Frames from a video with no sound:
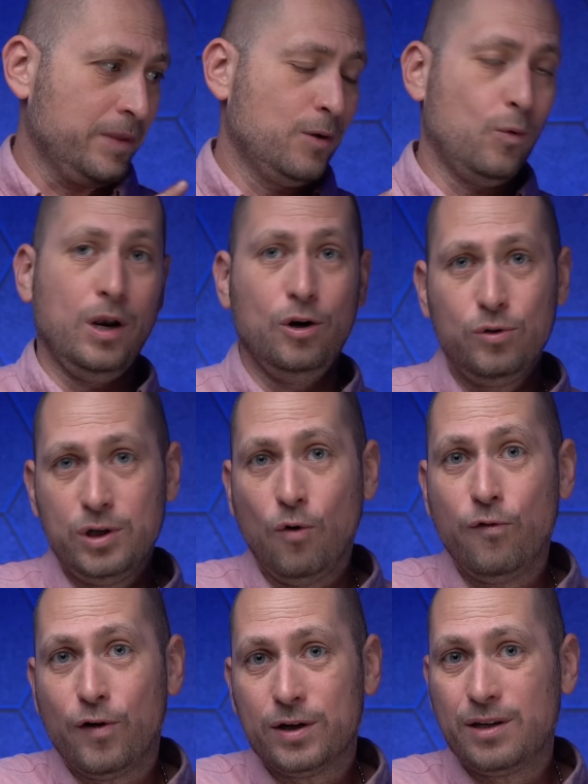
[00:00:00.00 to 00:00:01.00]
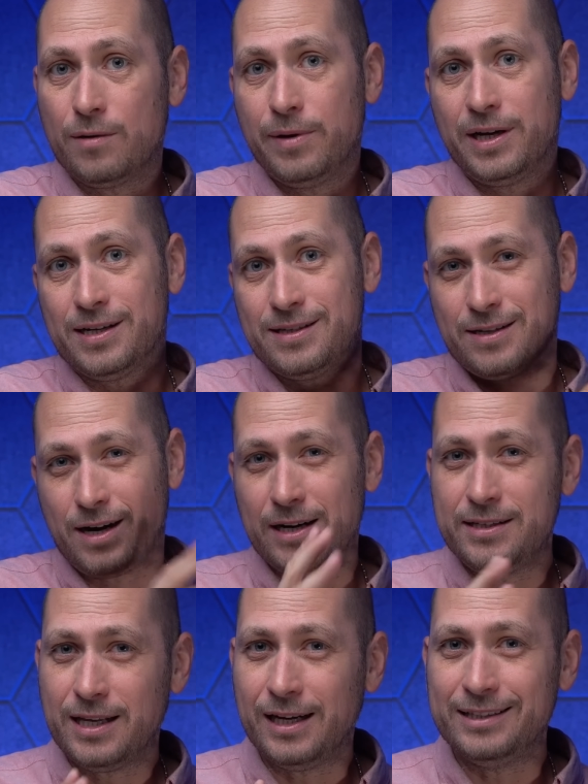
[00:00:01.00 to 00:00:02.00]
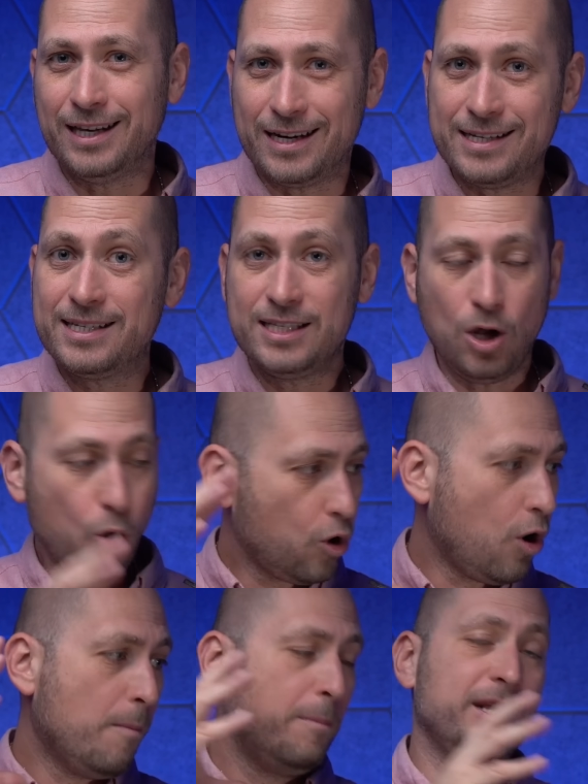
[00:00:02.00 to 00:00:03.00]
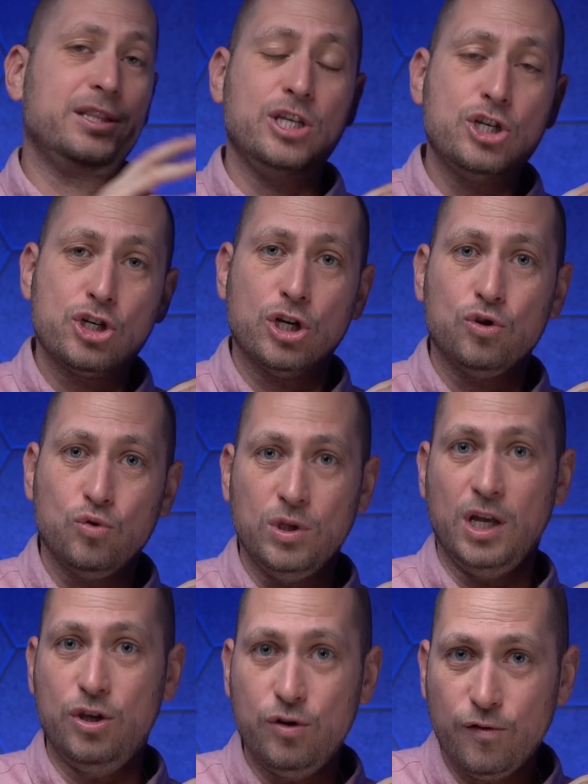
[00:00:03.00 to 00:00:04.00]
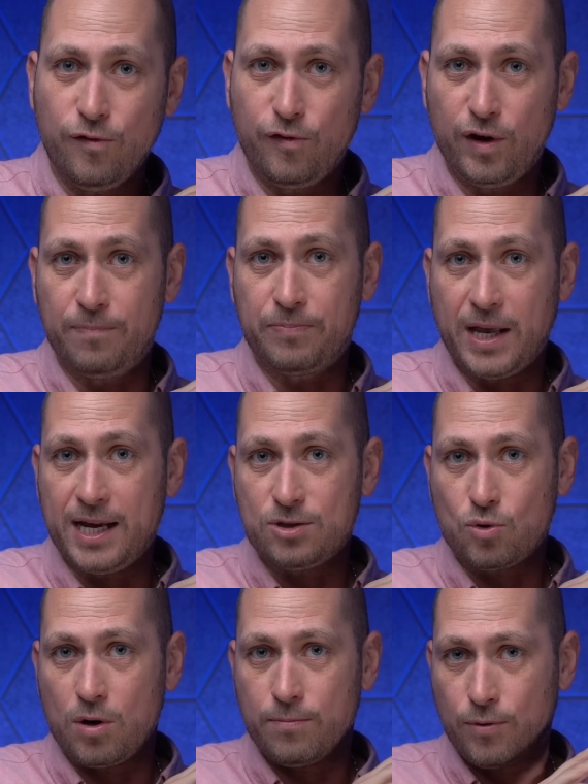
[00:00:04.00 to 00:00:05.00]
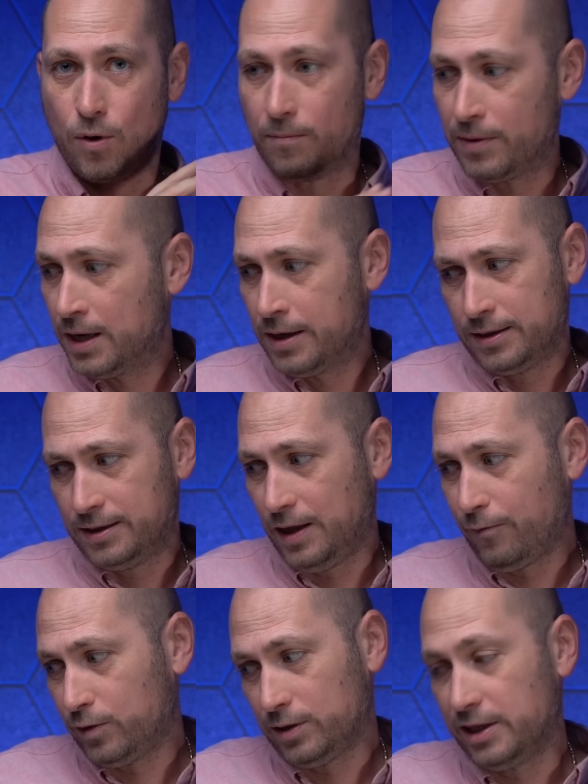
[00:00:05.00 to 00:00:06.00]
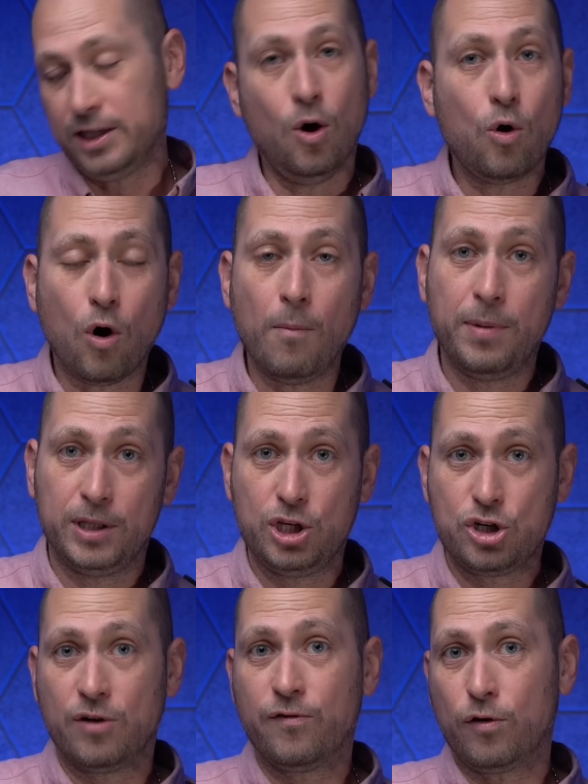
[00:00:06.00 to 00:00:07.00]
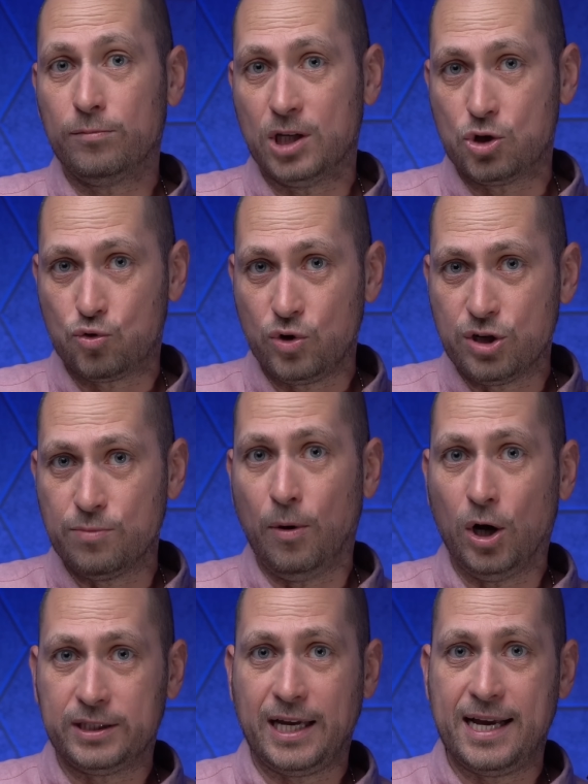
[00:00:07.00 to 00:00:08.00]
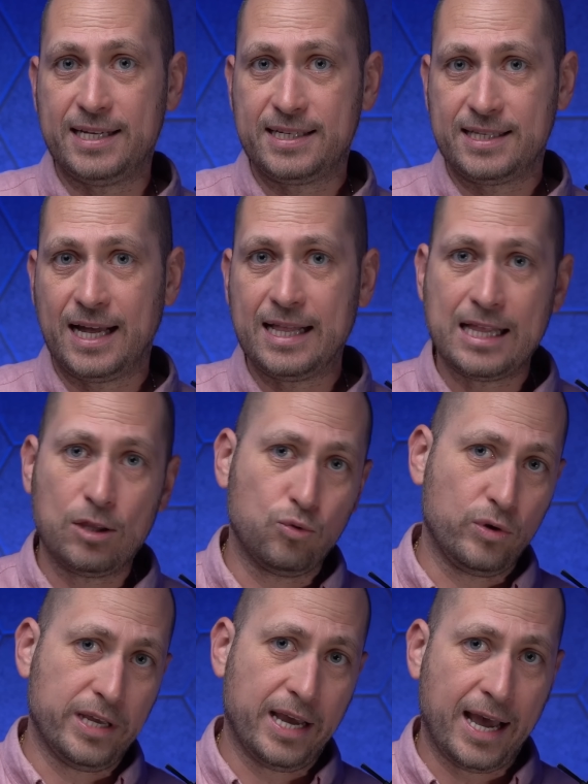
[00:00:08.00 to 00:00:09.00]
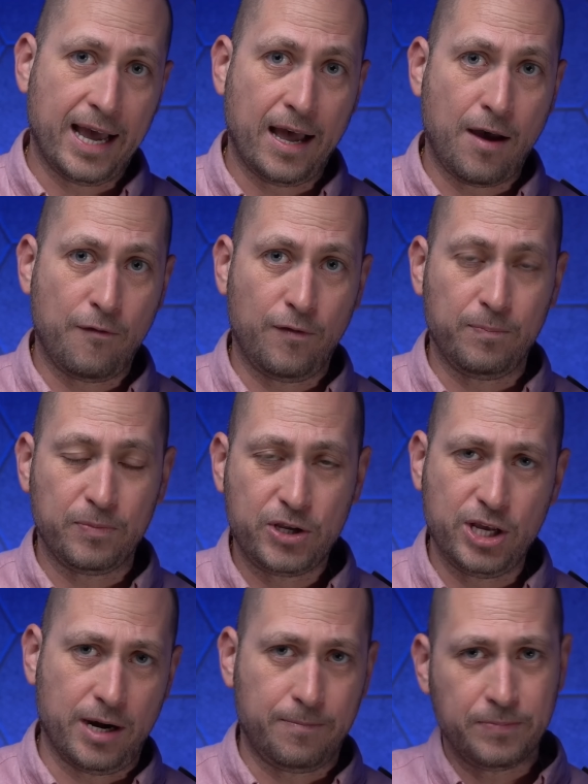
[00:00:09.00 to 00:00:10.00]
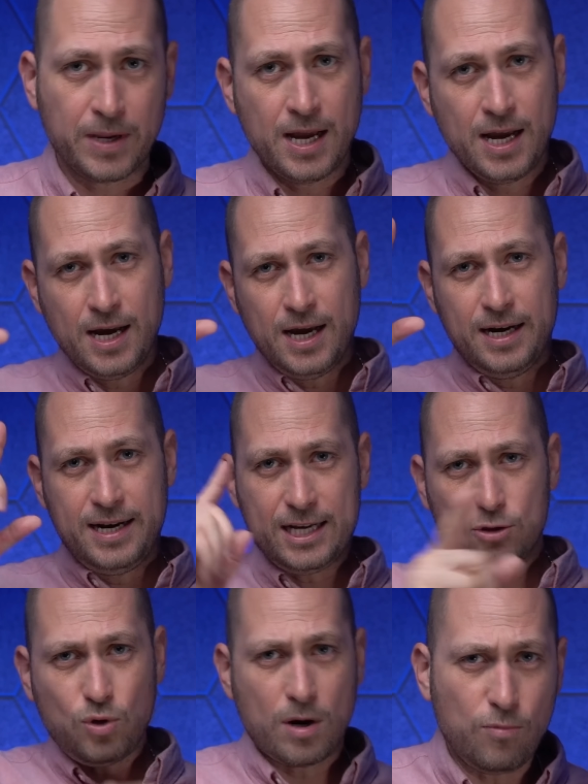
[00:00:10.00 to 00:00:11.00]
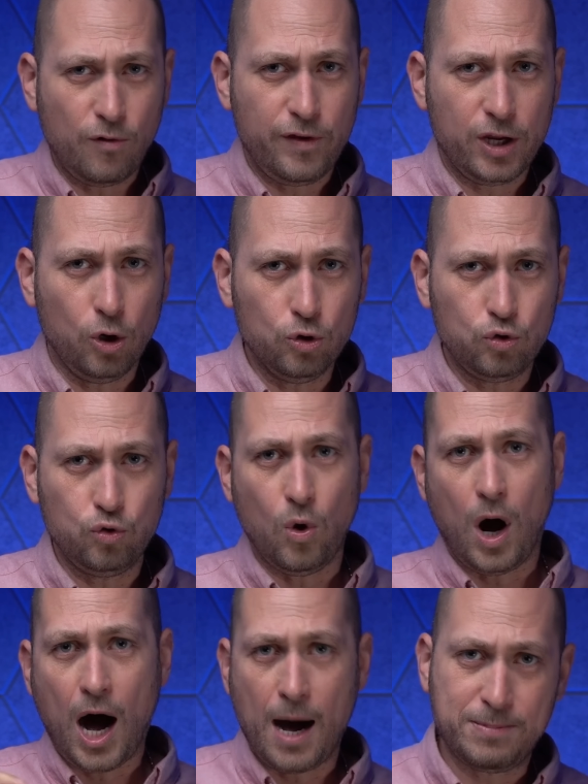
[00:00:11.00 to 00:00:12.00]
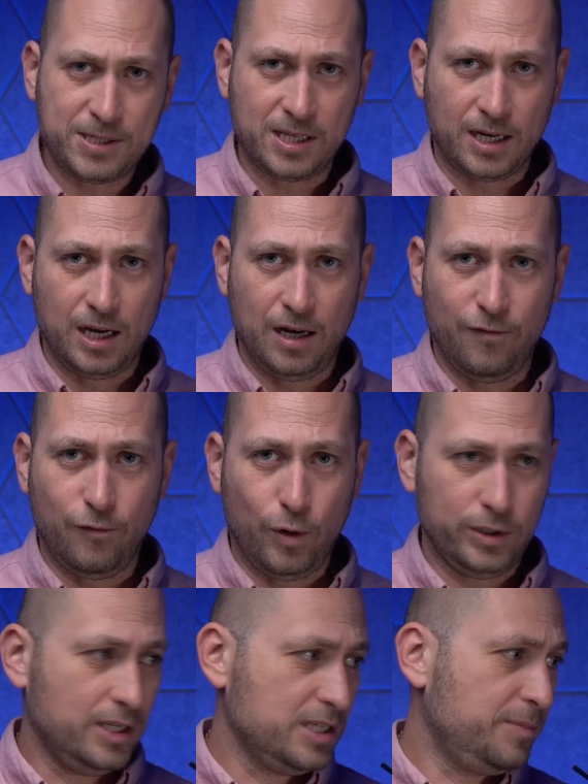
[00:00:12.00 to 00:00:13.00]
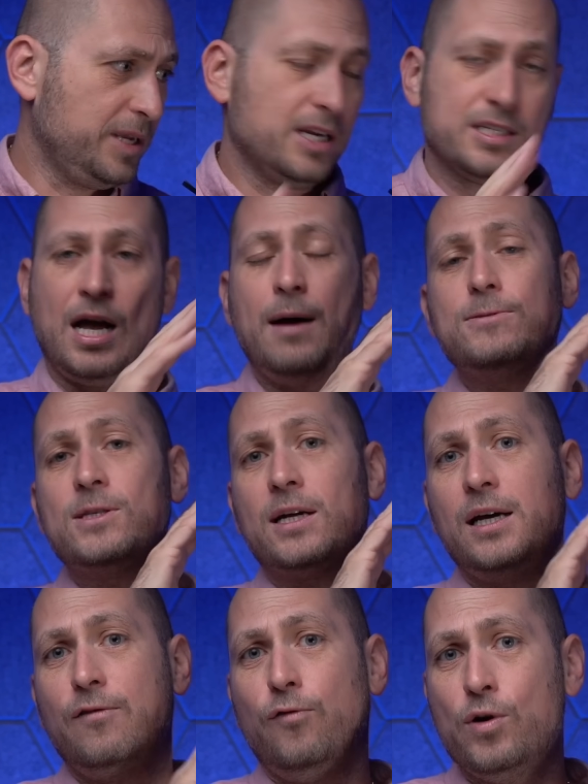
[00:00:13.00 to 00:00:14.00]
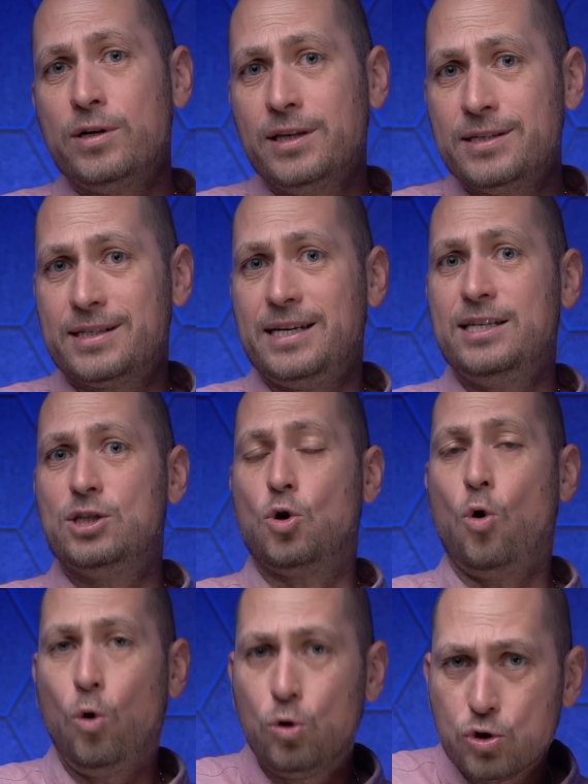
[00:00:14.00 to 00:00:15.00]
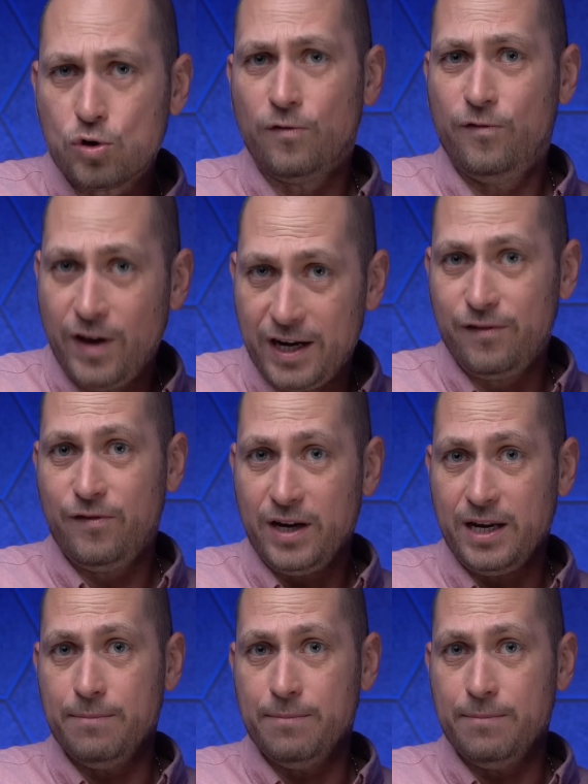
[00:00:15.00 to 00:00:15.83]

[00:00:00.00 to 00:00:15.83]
well, look no further, because realistically there is no competition to the eufy S10 Pro. Definitely no competition from the Swichbot S10 that we have here. Next, we are moving on to obstacle avoidance, because obstacle avoidance is also very, very